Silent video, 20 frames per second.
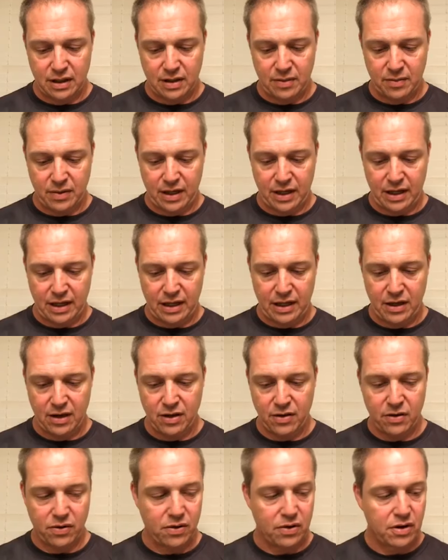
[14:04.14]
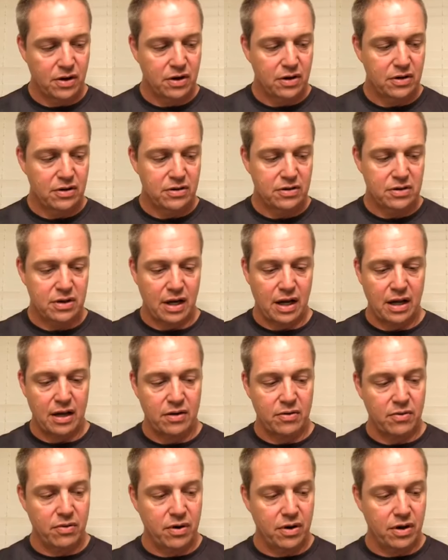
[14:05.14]
and make another solid
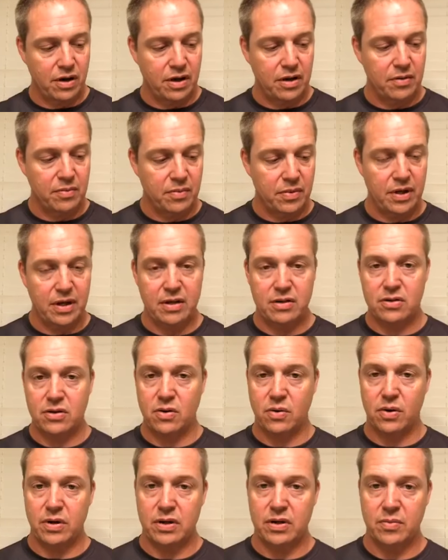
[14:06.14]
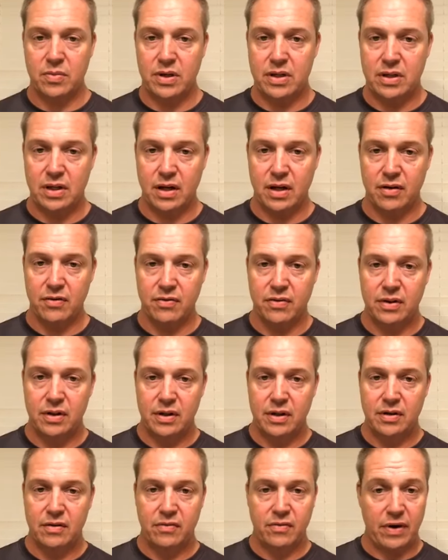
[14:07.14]
run. But it's going to be tough.
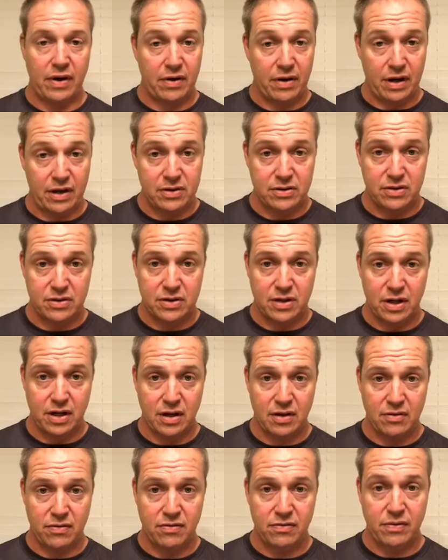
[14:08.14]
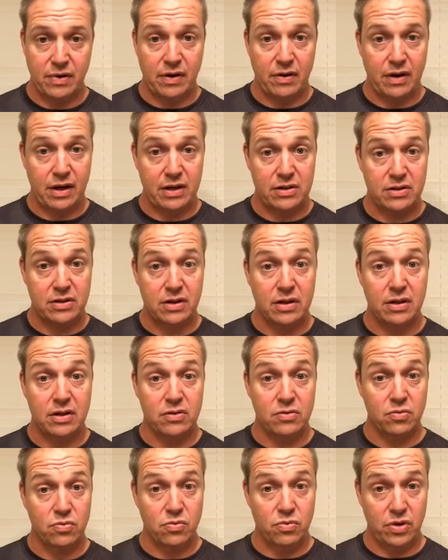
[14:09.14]
Valdosta's tough. Valdosta is
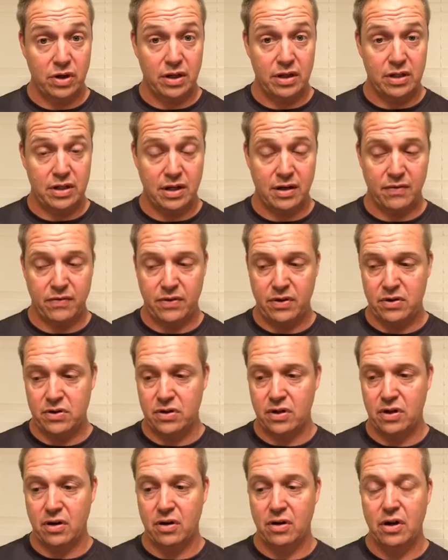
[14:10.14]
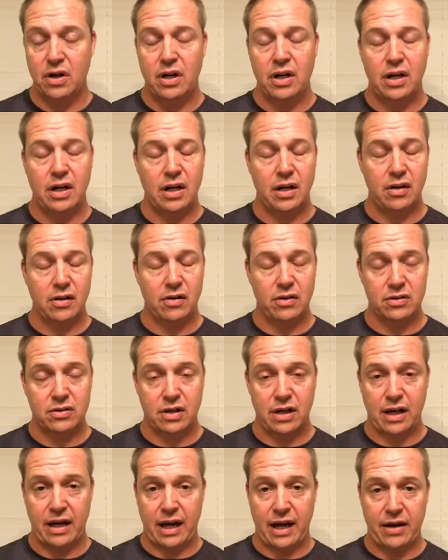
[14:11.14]
really tough this year. It looks
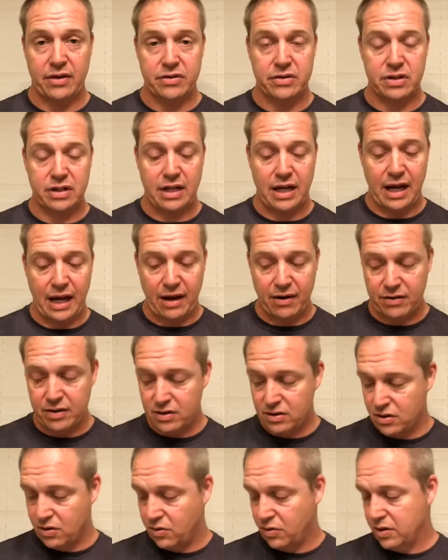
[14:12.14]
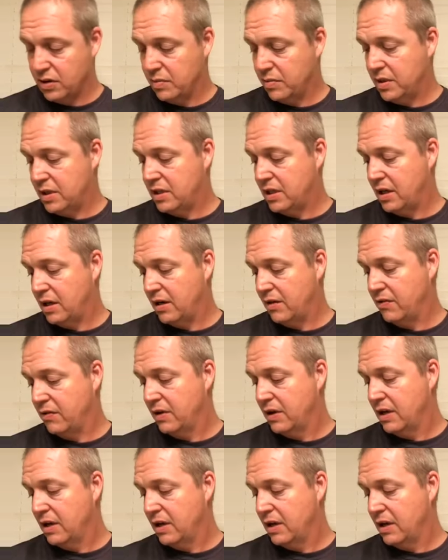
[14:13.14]
like Houston County is going to be tough.